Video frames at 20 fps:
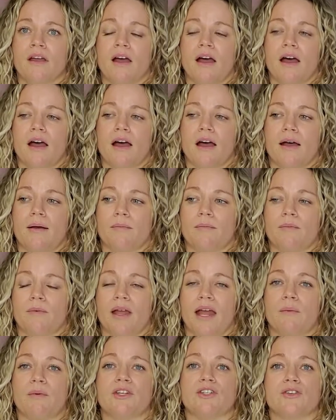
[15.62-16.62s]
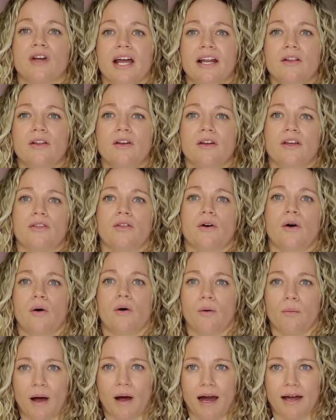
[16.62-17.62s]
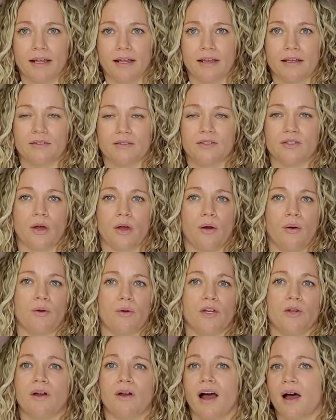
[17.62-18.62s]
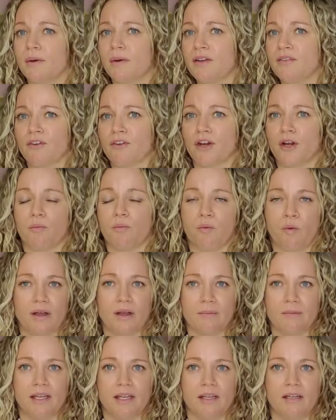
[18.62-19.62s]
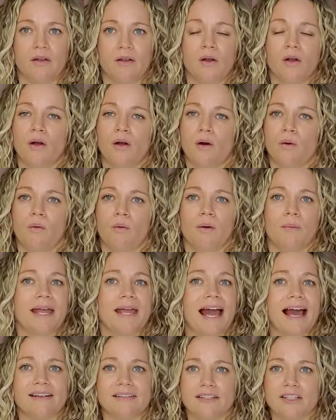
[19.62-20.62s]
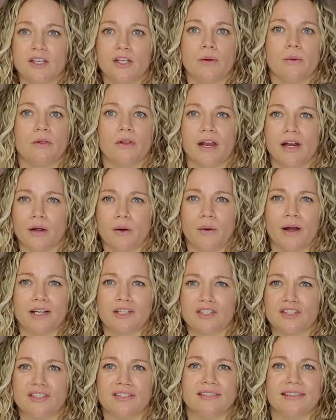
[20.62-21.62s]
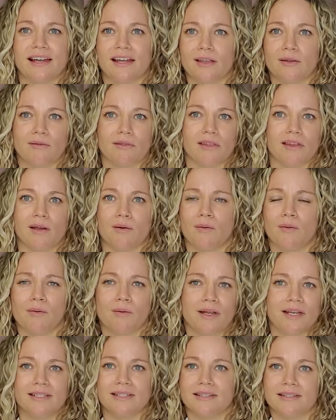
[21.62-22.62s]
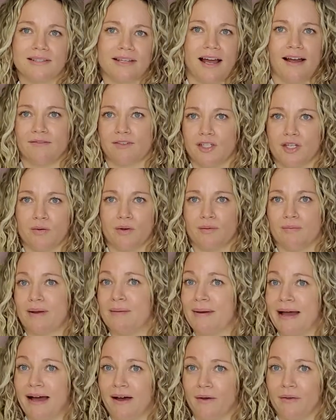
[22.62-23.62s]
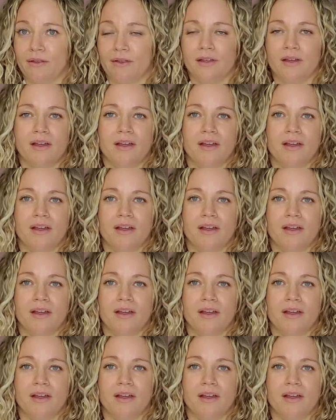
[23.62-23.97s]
um, and we try to look at the whole body. So when you come in for your appointment, will be asking you a lot of questions that you think, what does this have to do with my mouth?